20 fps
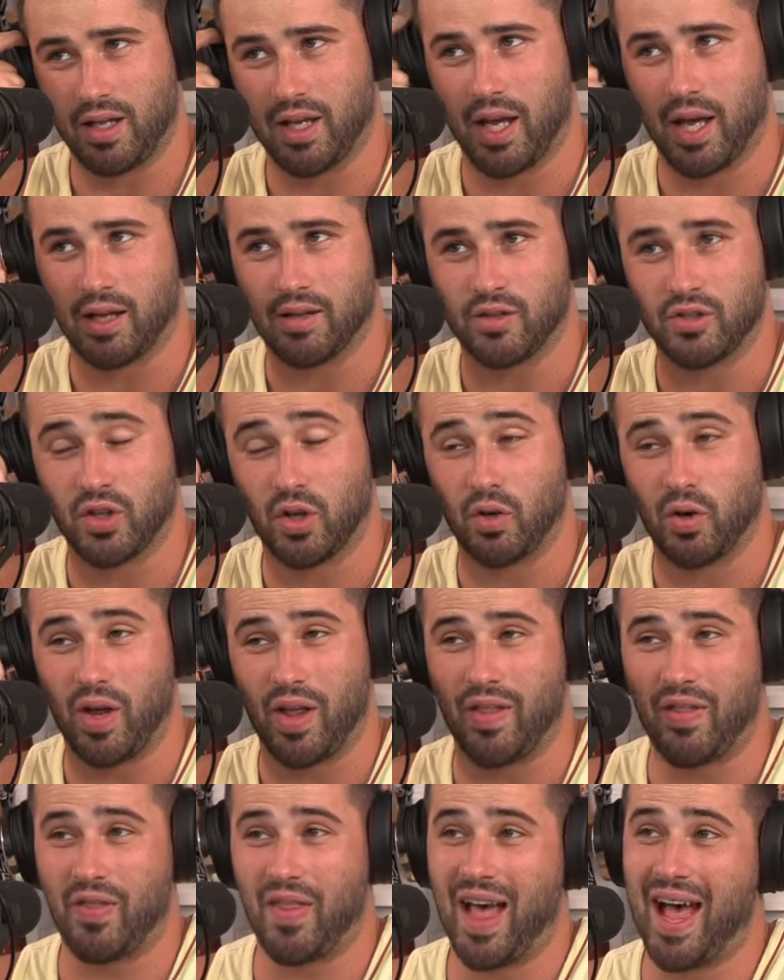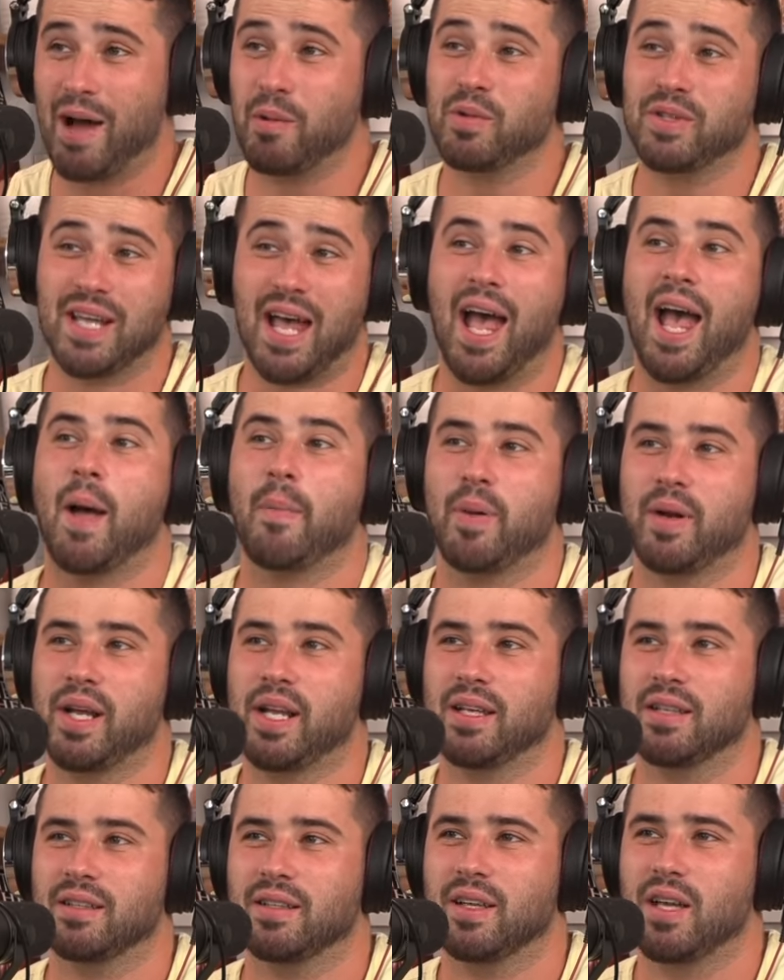Yeah. So that was
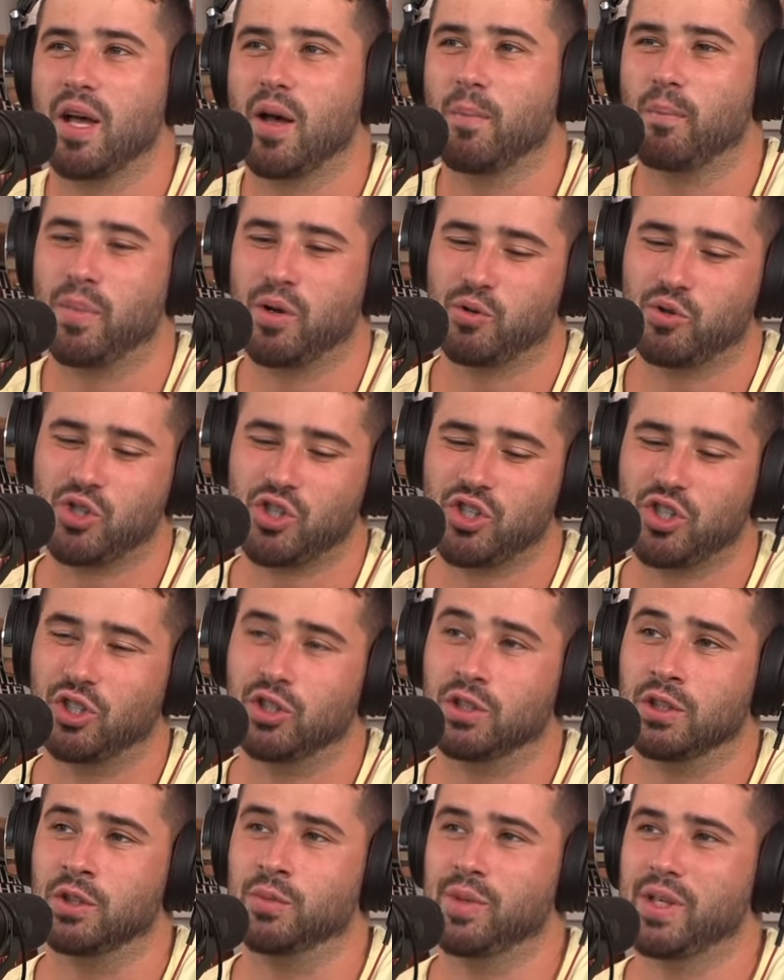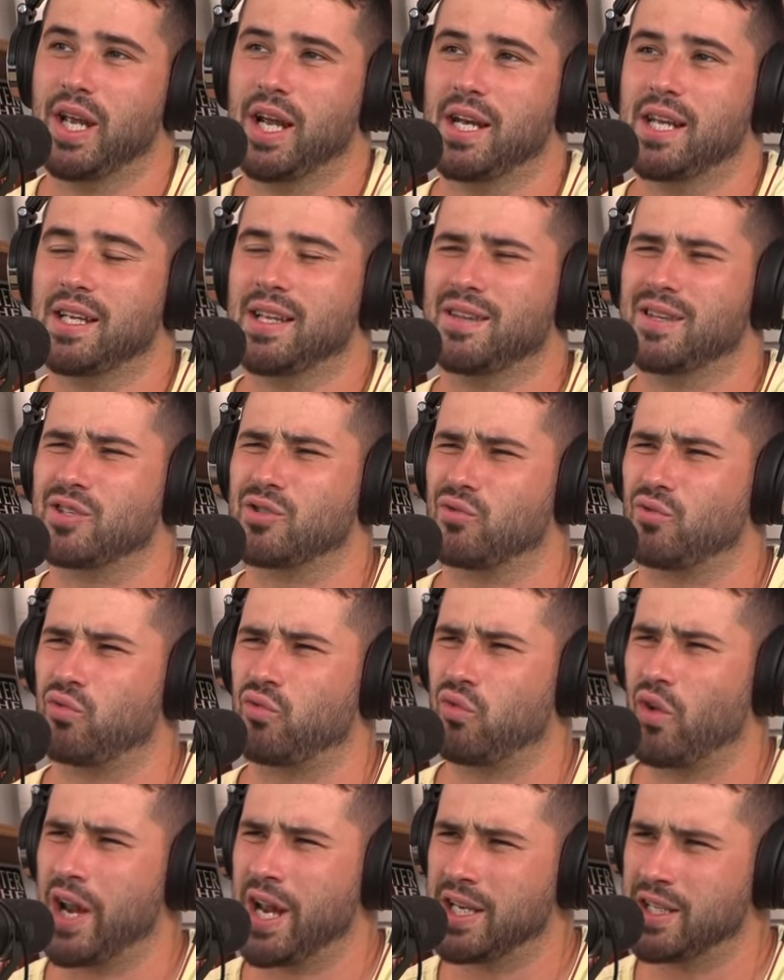happening, but it was just illuminating this
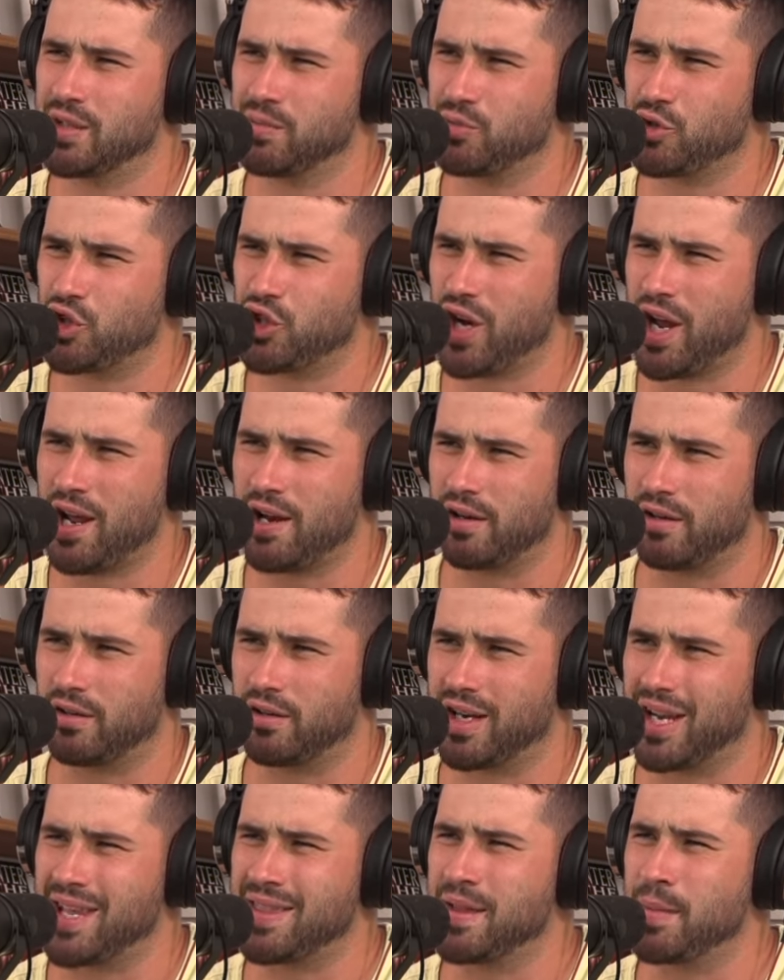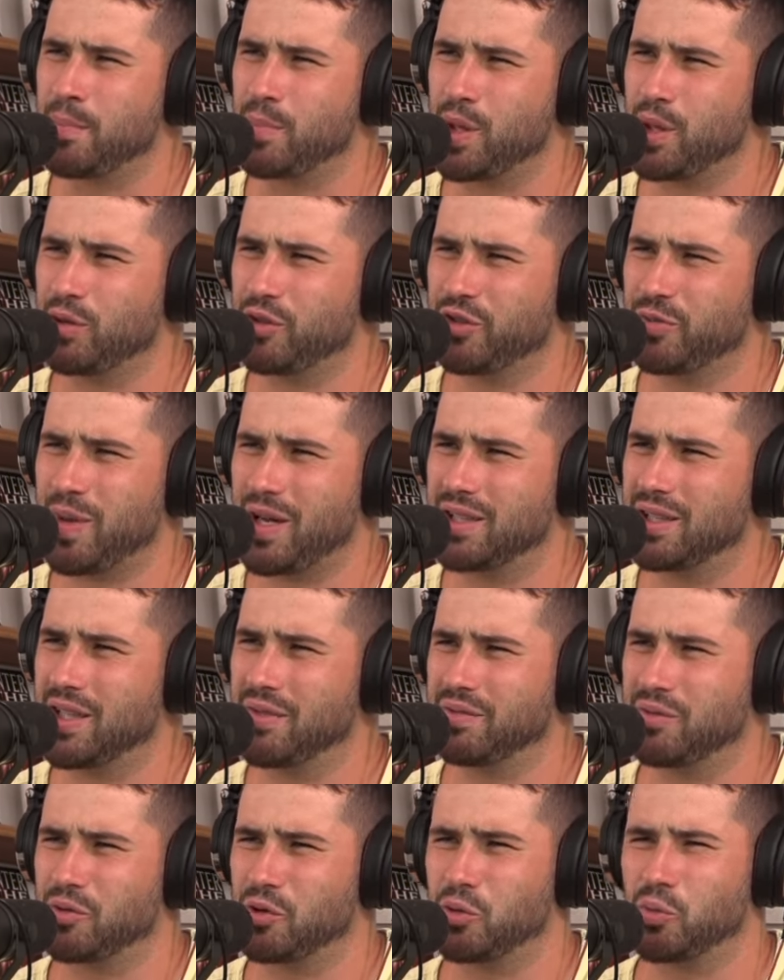random chair in the middle of my
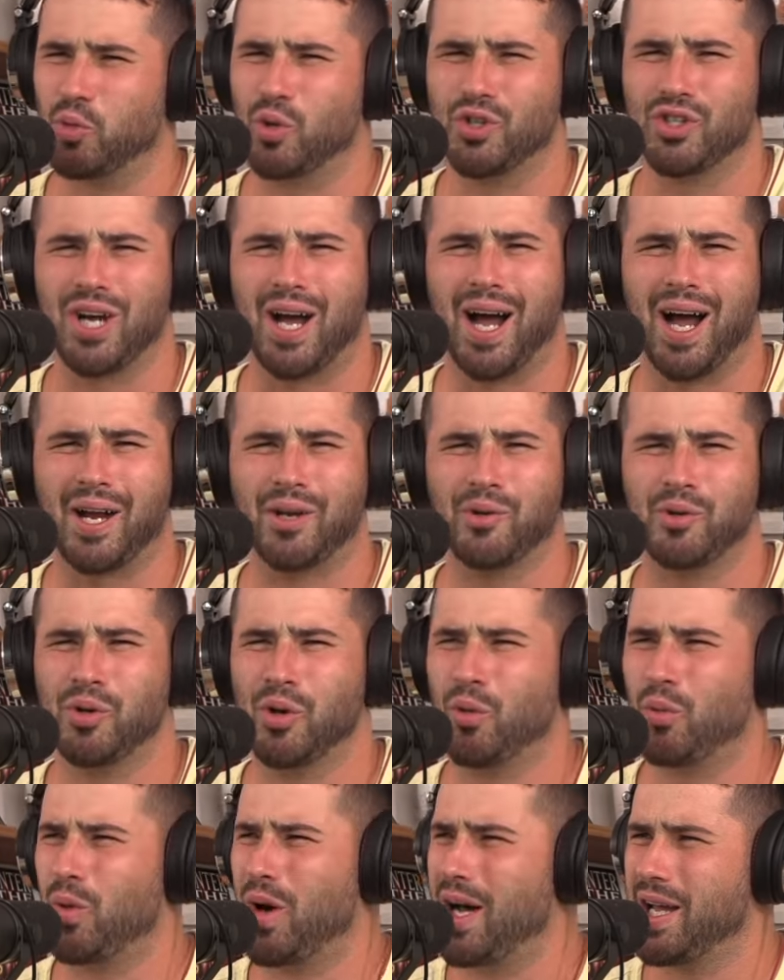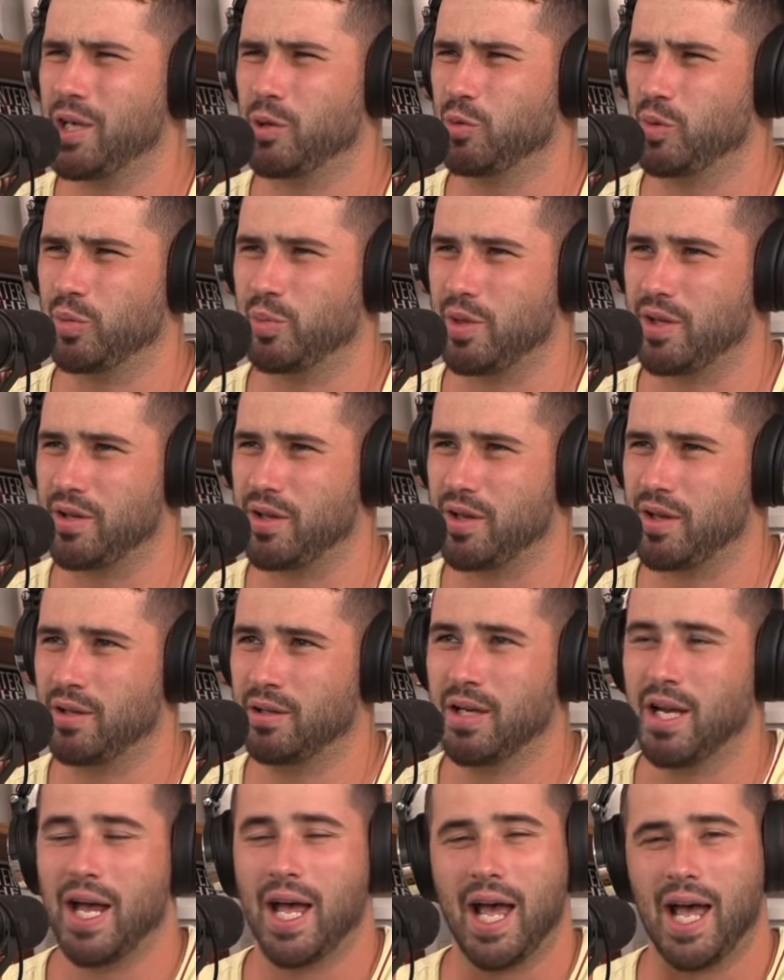living room, which I don't know why it would be
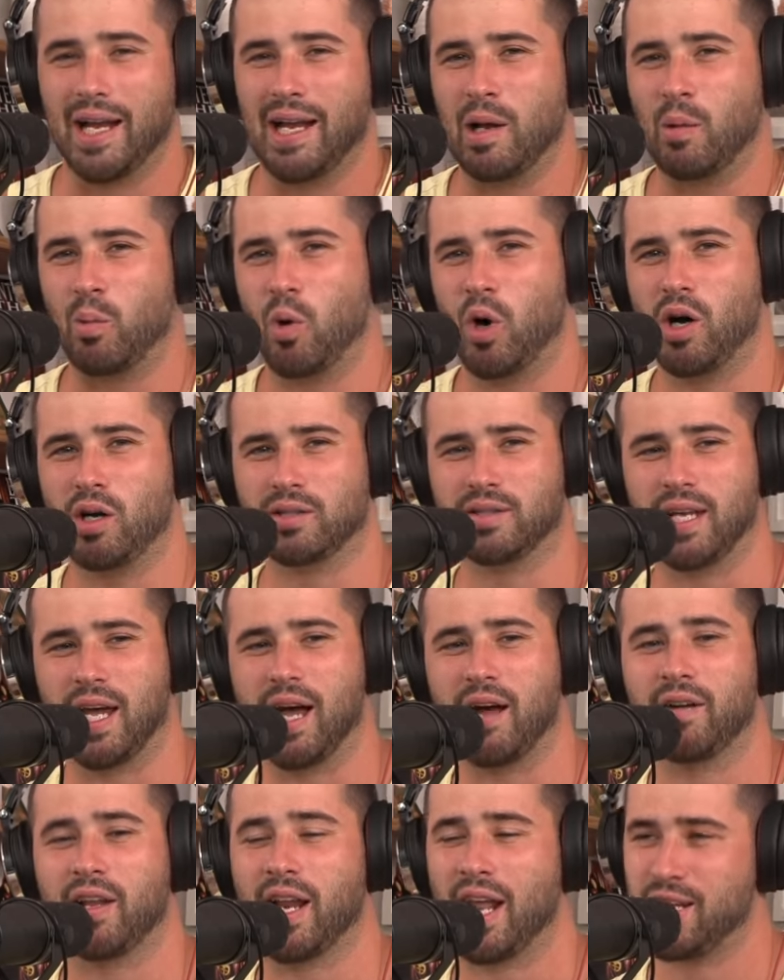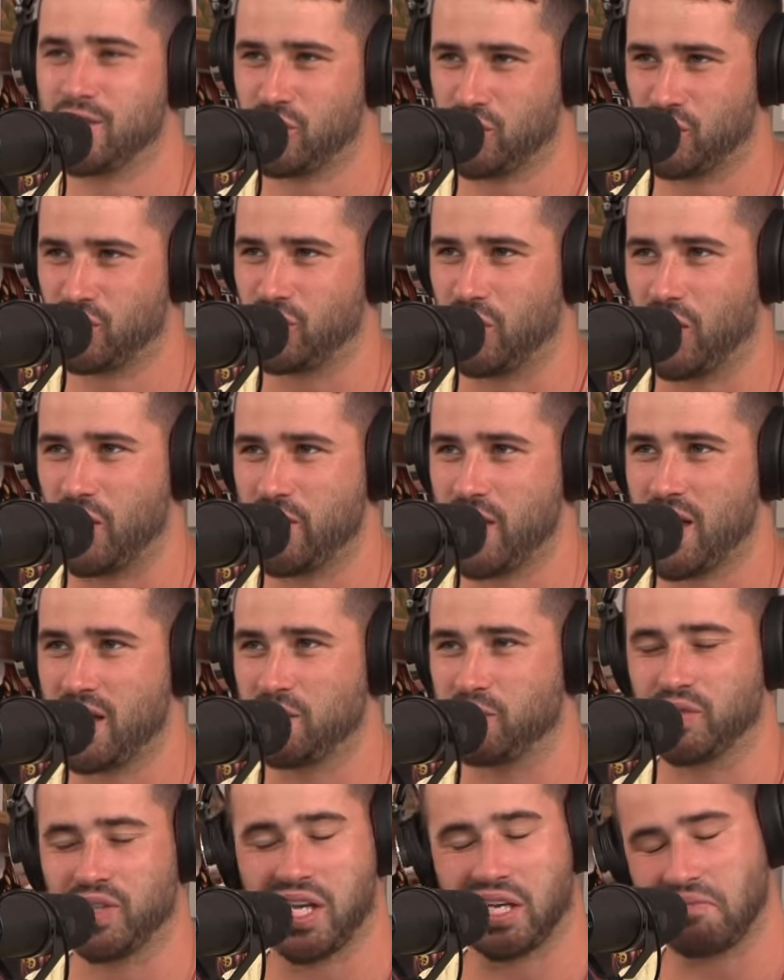there. And I walked down and I just saw that and
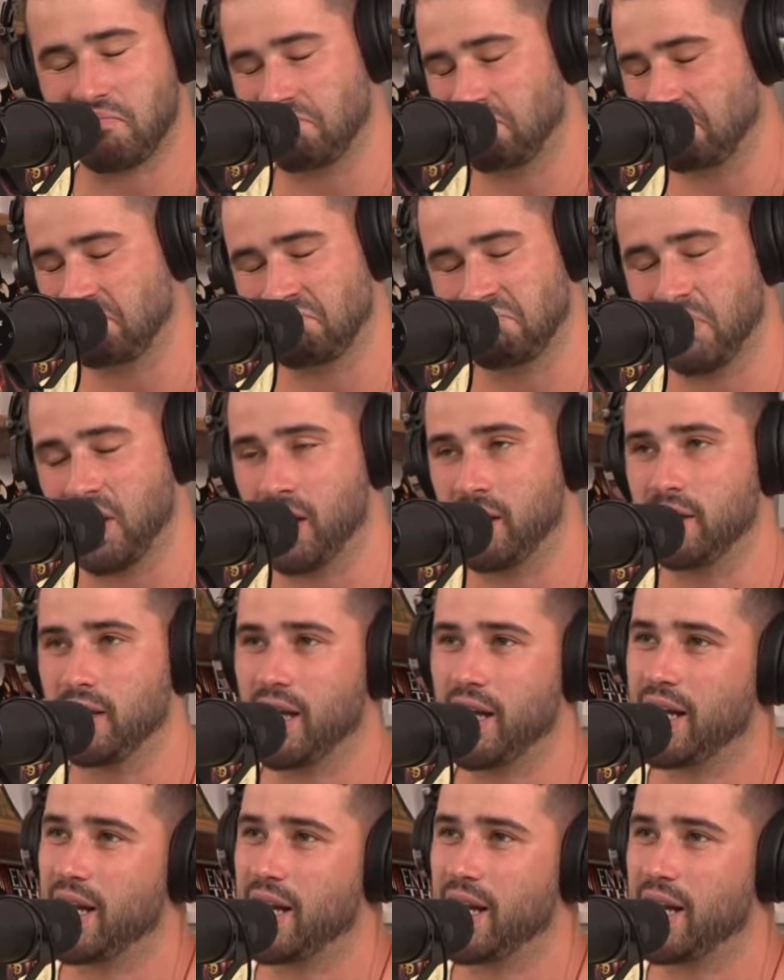I was like, no. Nah.